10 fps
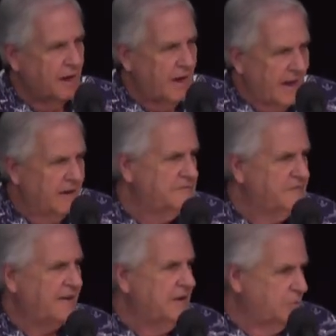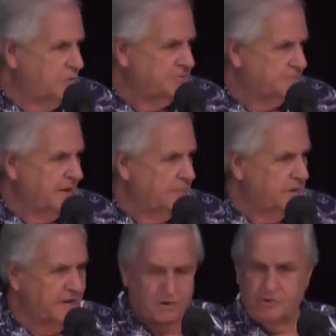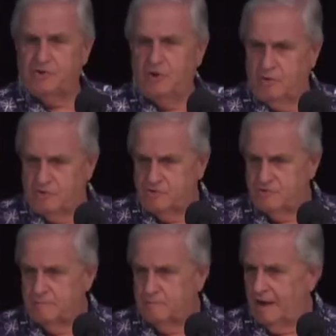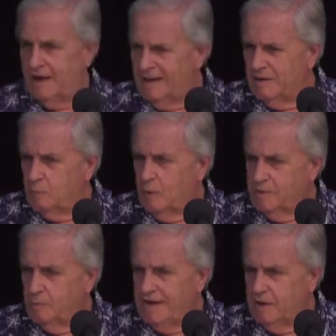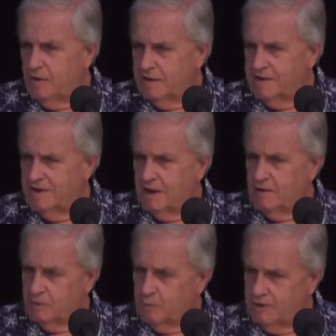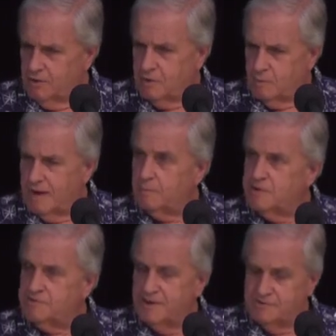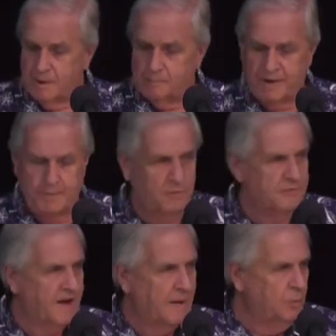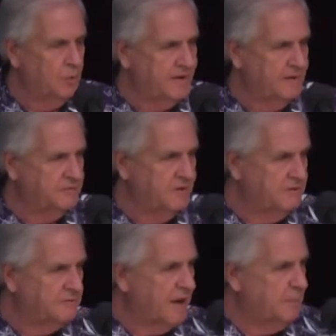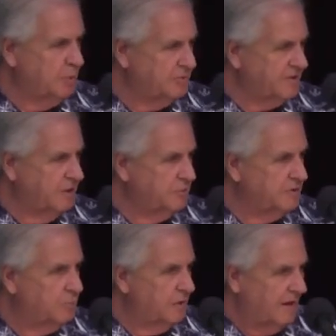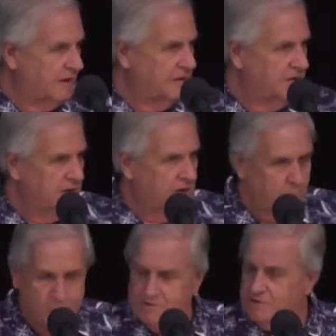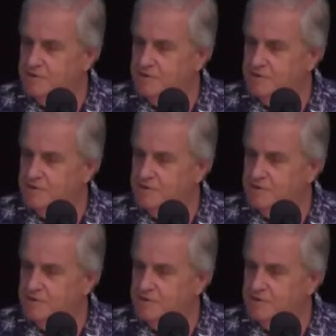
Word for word: our value as people in the church. Uh, what are we like? You know, like we look around, we see some people far more gifted, far more skilled than we are. We see